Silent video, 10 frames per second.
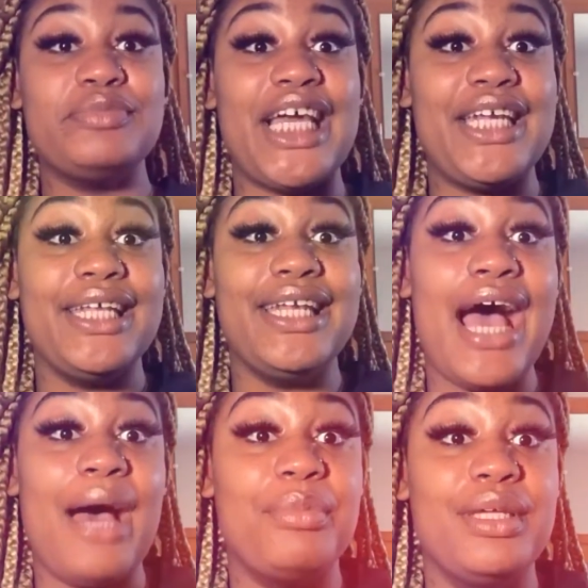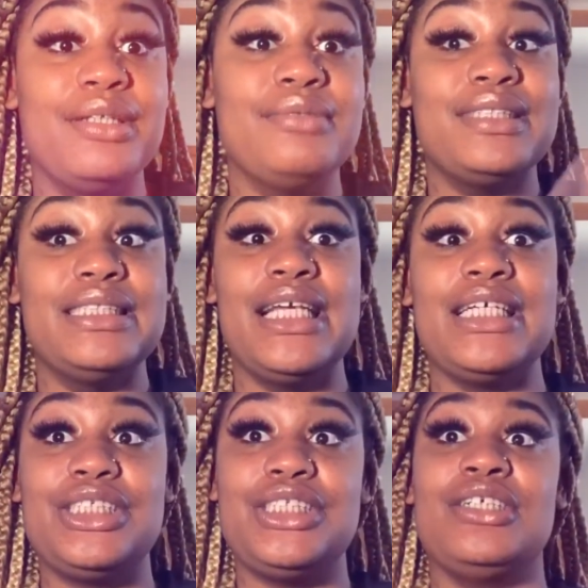That didn't happen.
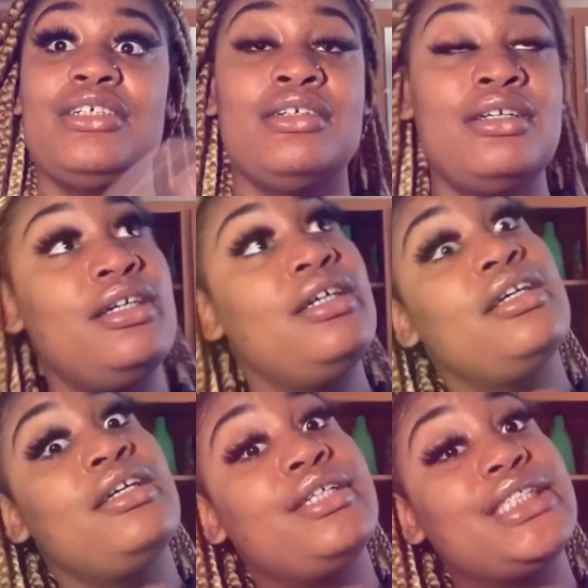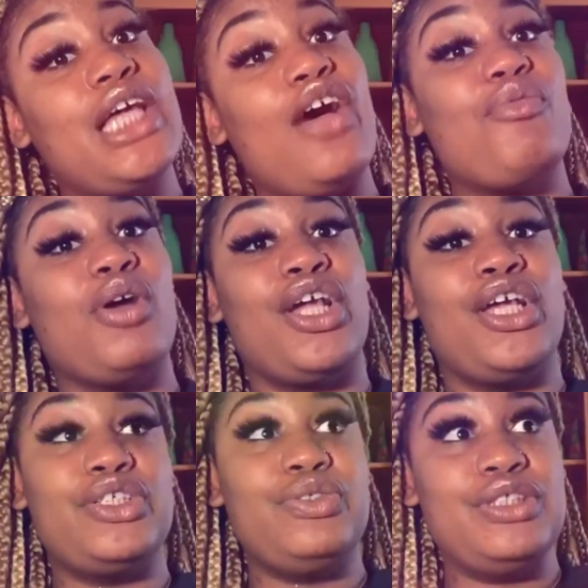Next year, sophomore
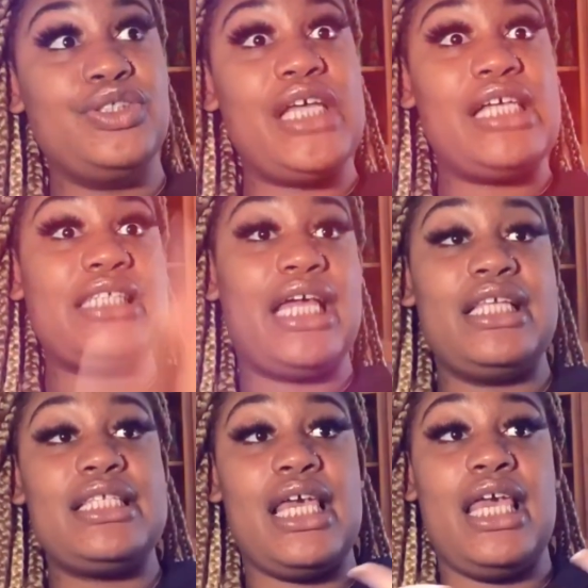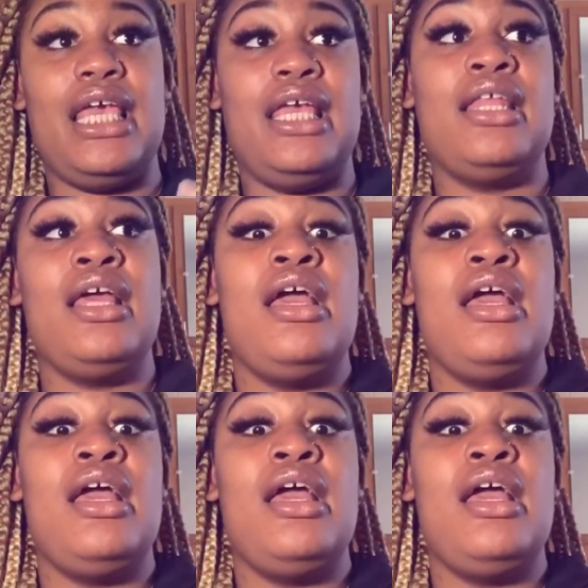year, 2018,